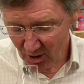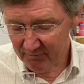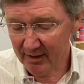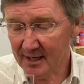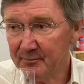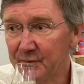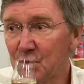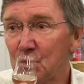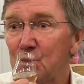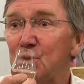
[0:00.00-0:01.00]
sometimes
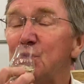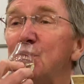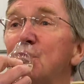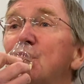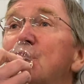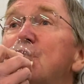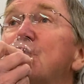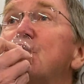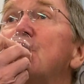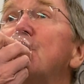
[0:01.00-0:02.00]
if it doesn't work,
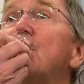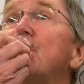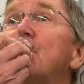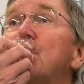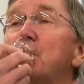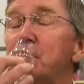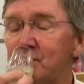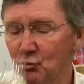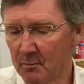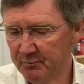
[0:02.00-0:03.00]
it's almost
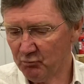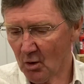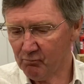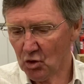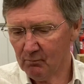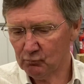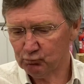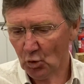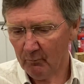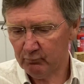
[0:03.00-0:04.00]
at its lowest point
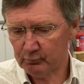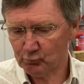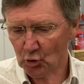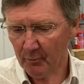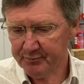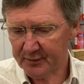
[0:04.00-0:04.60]
after 2 or